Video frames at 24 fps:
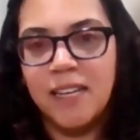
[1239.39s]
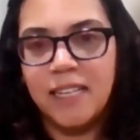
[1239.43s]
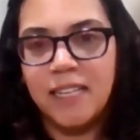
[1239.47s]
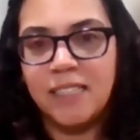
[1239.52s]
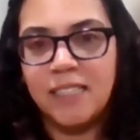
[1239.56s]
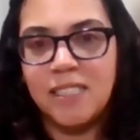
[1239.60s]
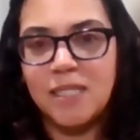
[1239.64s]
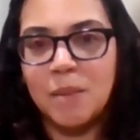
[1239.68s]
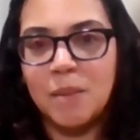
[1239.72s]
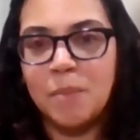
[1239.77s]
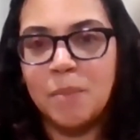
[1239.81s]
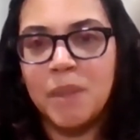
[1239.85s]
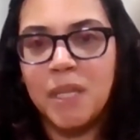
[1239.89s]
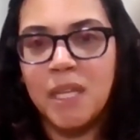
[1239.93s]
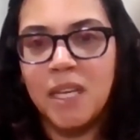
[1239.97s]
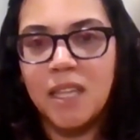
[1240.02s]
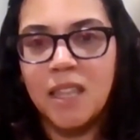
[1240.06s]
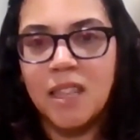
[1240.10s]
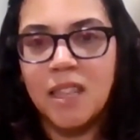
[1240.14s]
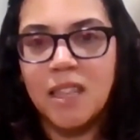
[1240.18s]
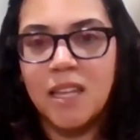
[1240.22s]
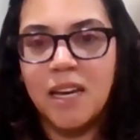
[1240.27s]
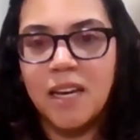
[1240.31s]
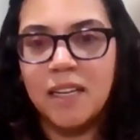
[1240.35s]
It's
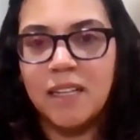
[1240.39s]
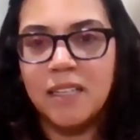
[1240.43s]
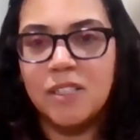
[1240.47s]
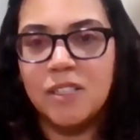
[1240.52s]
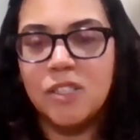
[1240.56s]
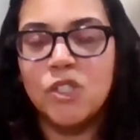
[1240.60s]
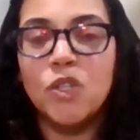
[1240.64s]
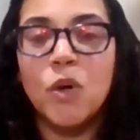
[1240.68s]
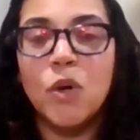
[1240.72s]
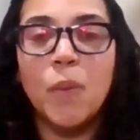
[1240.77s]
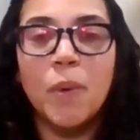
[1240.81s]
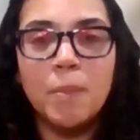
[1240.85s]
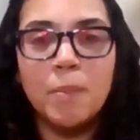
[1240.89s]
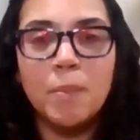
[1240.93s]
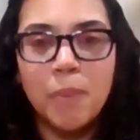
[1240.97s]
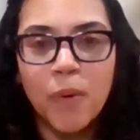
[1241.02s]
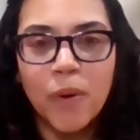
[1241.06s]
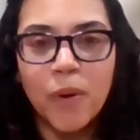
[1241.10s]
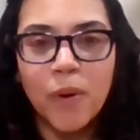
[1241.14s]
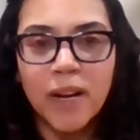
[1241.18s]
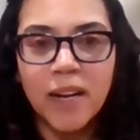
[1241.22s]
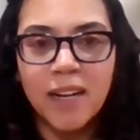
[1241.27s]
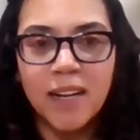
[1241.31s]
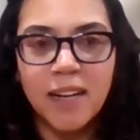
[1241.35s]
something that is so
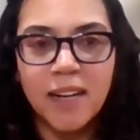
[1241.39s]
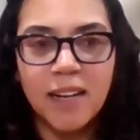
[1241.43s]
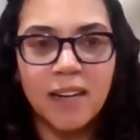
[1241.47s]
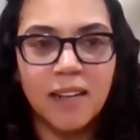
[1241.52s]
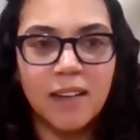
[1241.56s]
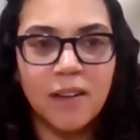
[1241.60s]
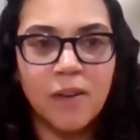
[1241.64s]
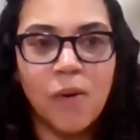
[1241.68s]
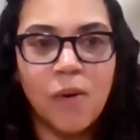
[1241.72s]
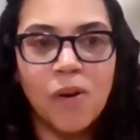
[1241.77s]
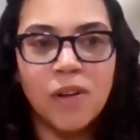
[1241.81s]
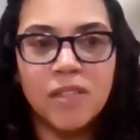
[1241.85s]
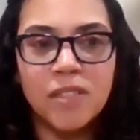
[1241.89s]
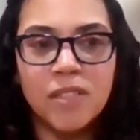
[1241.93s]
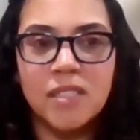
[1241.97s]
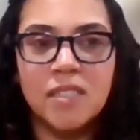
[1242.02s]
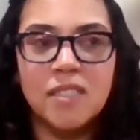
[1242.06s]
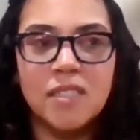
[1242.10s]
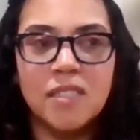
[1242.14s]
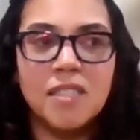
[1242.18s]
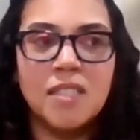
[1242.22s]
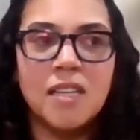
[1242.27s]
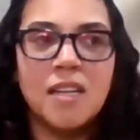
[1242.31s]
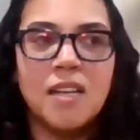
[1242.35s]
important and it
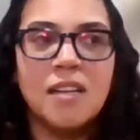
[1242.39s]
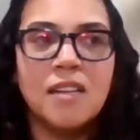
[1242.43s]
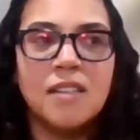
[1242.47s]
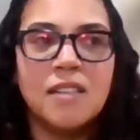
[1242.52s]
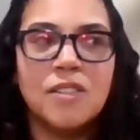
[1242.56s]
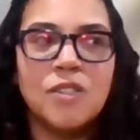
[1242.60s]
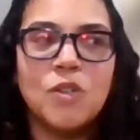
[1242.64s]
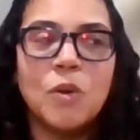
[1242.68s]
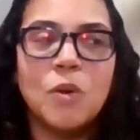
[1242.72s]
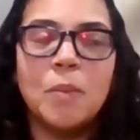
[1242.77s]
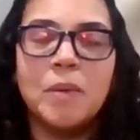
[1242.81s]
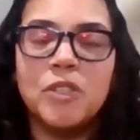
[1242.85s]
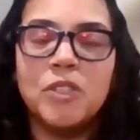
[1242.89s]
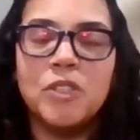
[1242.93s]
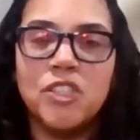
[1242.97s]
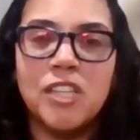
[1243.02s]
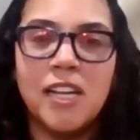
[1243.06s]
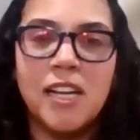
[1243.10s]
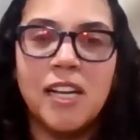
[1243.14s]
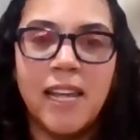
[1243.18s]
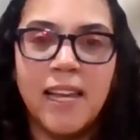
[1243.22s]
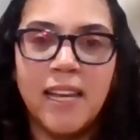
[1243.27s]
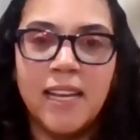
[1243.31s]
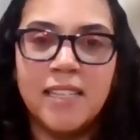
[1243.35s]
causes so much
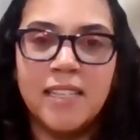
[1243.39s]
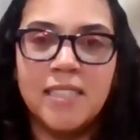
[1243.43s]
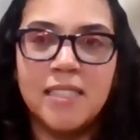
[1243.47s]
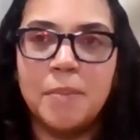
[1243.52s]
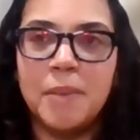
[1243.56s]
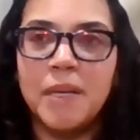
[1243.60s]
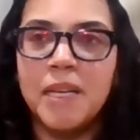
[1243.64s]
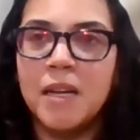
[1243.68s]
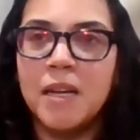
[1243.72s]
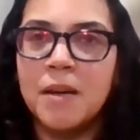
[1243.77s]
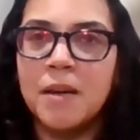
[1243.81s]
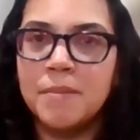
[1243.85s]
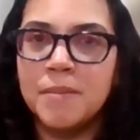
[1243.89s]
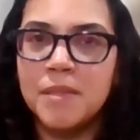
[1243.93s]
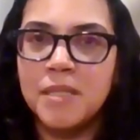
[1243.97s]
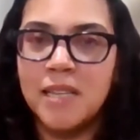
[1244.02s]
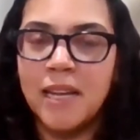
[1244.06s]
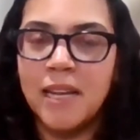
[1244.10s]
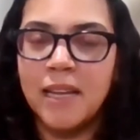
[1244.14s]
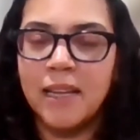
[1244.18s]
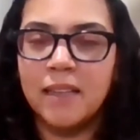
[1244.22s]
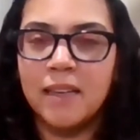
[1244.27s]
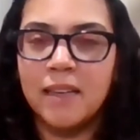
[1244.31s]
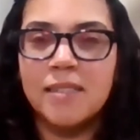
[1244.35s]
delays. It
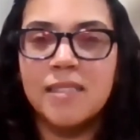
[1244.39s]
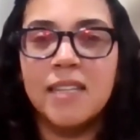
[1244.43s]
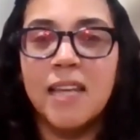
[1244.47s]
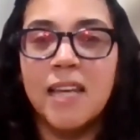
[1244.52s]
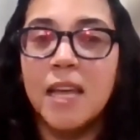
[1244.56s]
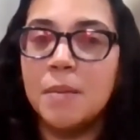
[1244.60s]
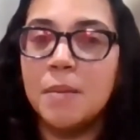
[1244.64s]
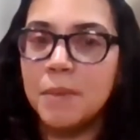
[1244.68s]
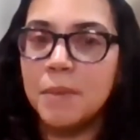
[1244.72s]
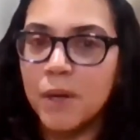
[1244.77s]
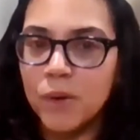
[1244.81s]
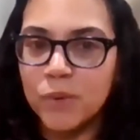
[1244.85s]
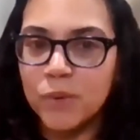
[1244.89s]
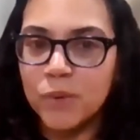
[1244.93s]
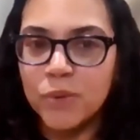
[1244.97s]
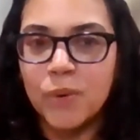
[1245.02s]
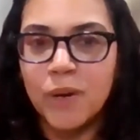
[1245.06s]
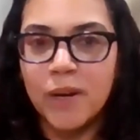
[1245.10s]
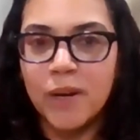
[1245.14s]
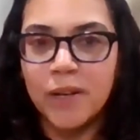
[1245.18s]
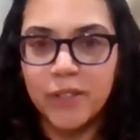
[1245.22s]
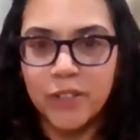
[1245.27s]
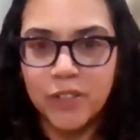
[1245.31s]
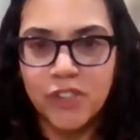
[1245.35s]
becomes like a scapegoat
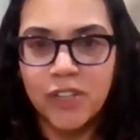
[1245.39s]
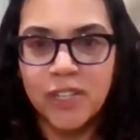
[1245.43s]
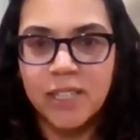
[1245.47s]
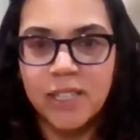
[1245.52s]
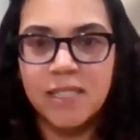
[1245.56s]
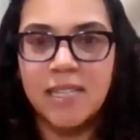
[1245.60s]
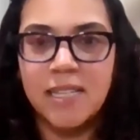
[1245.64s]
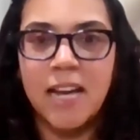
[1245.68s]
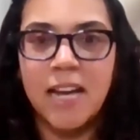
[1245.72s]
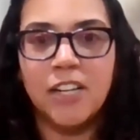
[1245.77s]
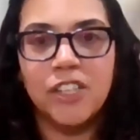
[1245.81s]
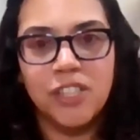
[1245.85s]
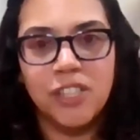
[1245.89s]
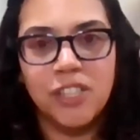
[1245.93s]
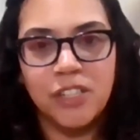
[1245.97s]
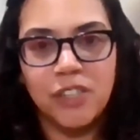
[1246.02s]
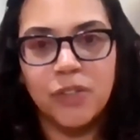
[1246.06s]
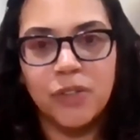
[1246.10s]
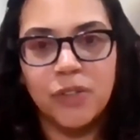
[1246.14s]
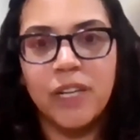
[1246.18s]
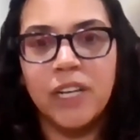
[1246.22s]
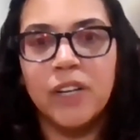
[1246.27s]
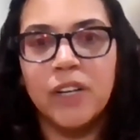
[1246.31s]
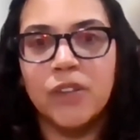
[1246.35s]
throughout your transaction.
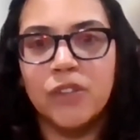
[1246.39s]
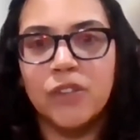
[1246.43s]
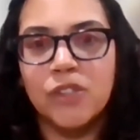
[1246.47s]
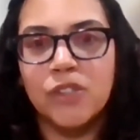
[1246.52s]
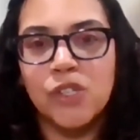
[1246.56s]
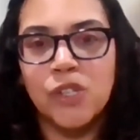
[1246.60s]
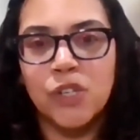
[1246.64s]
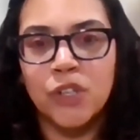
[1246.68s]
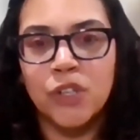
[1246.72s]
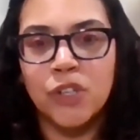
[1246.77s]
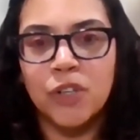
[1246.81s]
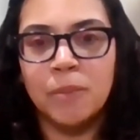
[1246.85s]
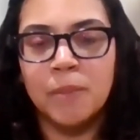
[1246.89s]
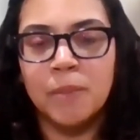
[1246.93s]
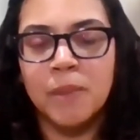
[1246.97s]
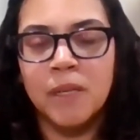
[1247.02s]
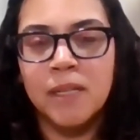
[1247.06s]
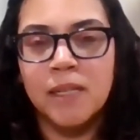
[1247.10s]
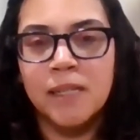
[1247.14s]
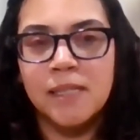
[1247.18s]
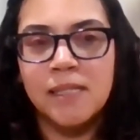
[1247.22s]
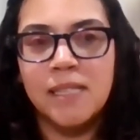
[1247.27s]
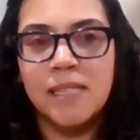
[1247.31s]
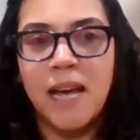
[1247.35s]
You'll hear the
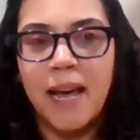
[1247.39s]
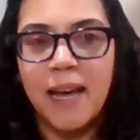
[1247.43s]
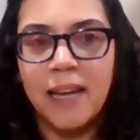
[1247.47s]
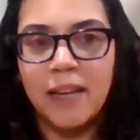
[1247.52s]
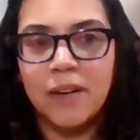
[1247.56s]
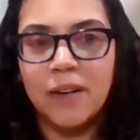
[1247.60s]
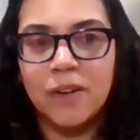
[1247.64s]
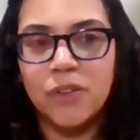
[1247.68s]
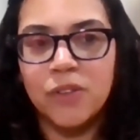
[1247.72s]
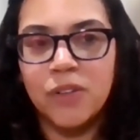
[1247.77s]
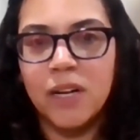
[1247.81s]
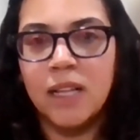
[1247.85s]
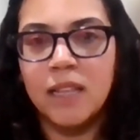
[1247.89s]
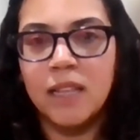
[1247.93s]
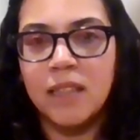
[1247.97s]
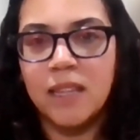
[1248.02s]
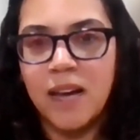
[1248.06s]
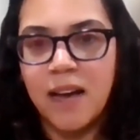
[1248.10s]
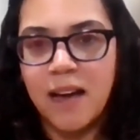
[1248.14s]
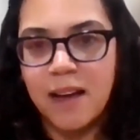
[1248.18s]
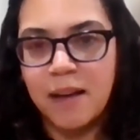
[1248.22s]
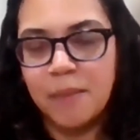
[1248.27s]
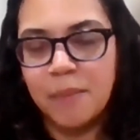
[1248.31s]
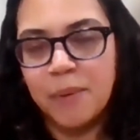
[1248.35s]
term title a
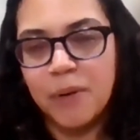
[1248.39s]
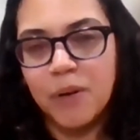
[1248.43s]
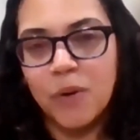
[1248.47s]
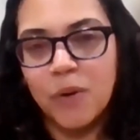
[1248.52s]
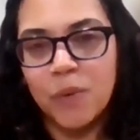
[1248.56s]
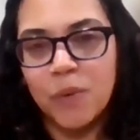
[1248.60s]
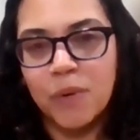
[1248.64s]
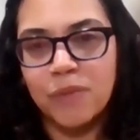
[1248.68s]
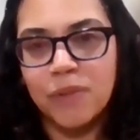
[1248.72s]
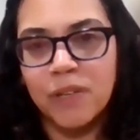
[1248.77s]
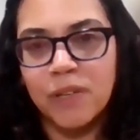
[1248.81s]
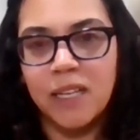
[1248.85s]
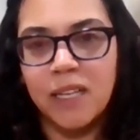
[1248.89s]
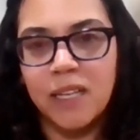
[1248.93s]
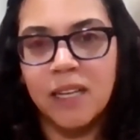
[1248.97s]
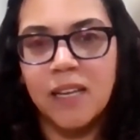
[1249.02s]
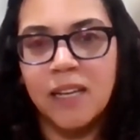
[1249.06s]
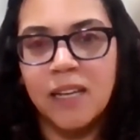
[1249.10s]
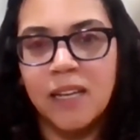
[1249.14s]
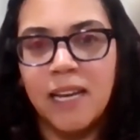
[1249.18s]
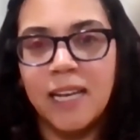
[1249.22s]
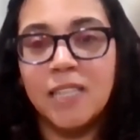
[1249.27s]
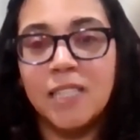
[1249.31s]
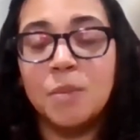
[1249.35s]
lot, but no one
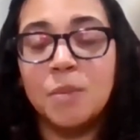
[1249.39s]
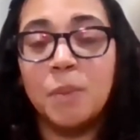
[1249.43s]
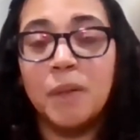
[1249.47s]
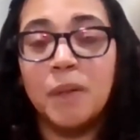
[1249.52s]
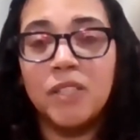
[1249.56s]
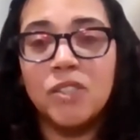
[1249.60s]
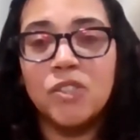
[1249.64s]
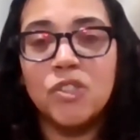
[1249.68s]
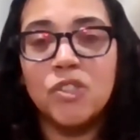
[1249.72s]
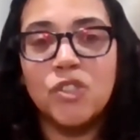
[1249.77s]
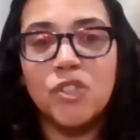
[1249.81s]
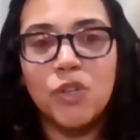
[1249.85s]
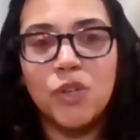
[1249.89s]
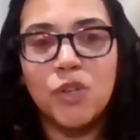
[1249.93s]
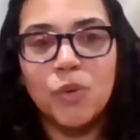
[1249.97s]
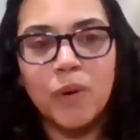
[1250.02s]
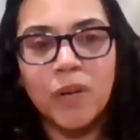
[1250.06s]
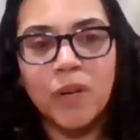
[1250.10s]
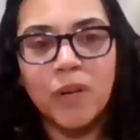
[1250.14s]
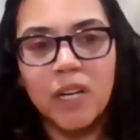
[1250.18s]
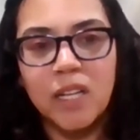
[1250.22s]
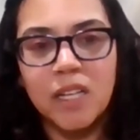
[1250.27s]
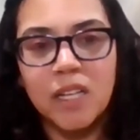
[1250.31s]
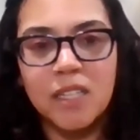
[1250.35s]
really explains to you
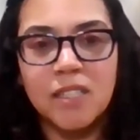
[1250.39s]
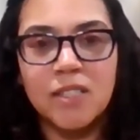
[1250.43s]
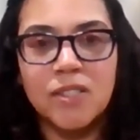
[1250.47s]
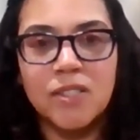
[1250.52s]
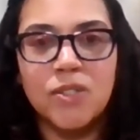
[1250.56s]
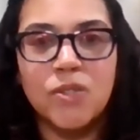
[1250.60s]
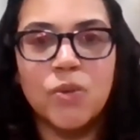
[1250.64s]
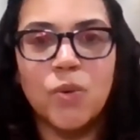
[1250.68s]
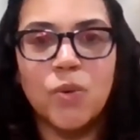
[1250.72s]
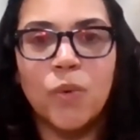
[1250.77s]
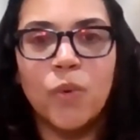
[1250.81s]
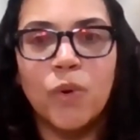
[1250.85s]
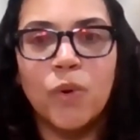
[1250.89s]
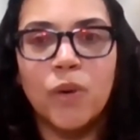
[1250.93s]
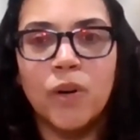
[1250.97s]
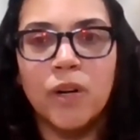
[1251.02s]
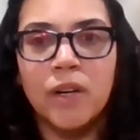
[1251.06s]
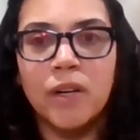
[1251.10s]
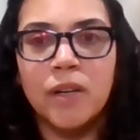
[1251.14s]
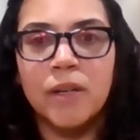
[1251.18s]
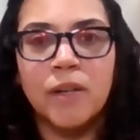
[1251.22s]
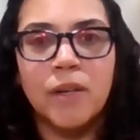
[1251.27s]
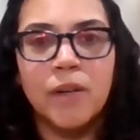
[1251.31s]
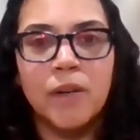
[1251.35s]
what it is
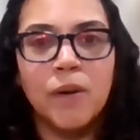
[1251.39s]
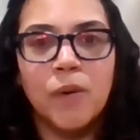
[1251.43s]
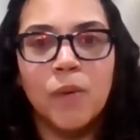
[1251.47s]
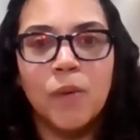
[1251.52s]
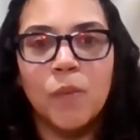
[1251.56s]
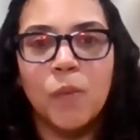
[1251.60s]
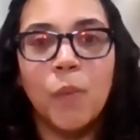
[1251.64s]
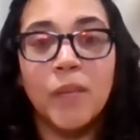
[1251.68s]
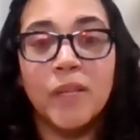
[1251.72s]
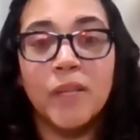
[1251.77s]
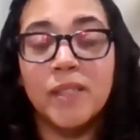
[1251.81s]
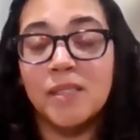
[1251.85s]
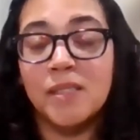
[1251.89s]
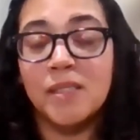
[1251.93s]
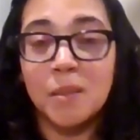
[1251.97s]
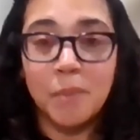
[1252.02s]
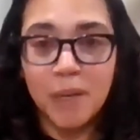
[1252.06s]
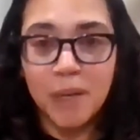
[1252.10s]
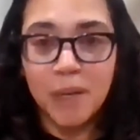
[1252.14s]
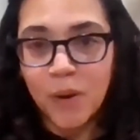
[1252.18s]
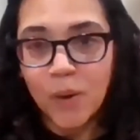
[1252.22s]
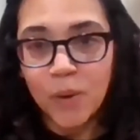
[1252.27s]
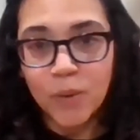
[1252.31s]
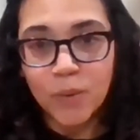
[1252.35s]
or what's the
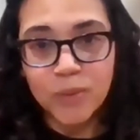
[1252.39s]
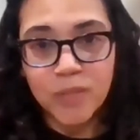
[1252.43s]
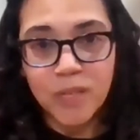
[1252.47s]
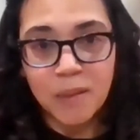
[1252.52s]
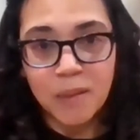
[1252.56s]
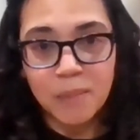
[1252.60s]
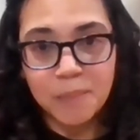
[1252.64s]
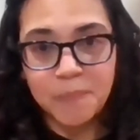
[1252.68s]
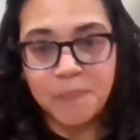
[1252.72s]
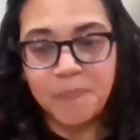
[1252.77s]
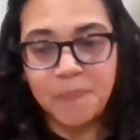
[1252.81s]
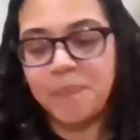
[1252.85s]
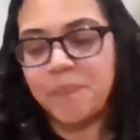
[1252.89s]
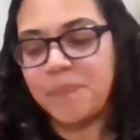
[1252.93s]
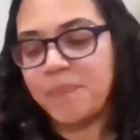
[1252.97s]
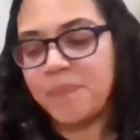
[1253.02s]
big holdup.